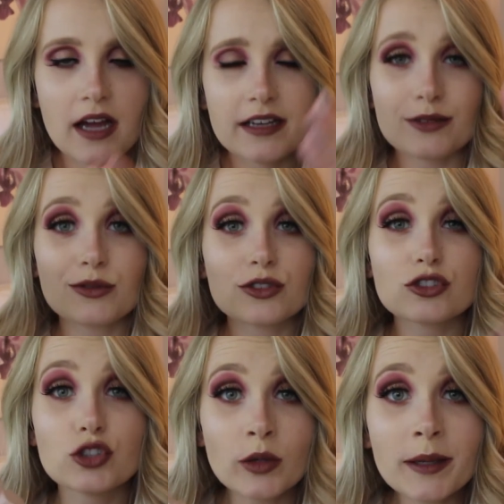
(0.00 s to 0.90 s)
Now,
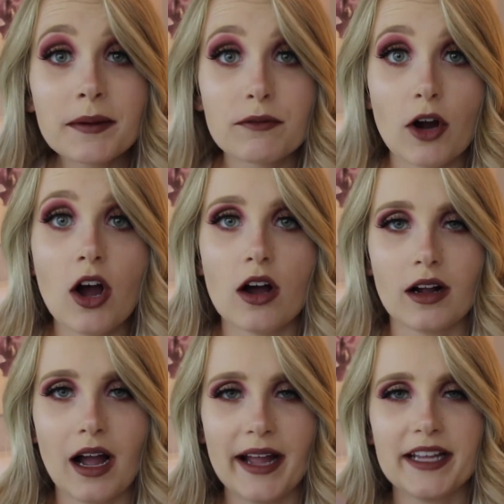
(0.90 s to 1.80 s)
don't get me
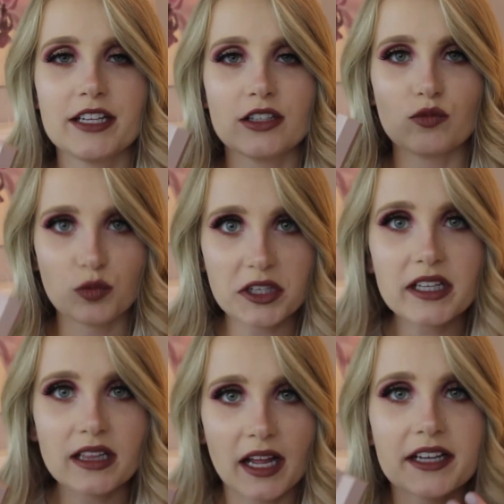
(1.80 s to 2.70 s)
wrong, I
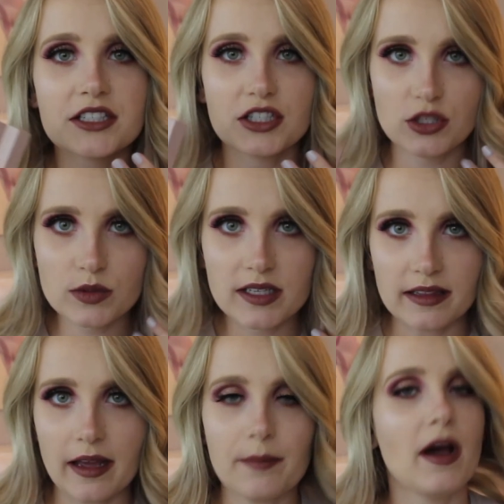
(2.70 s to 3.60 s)
really liked using
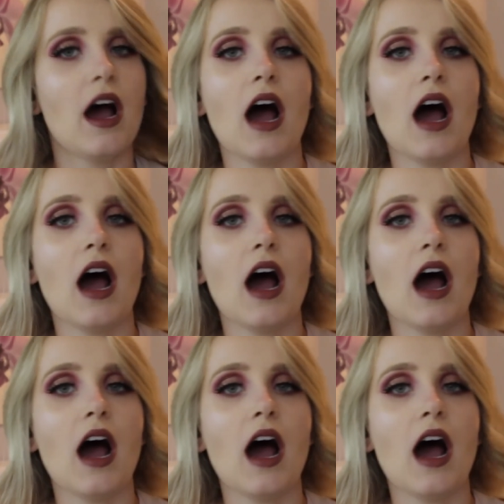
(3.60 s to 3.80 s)
them.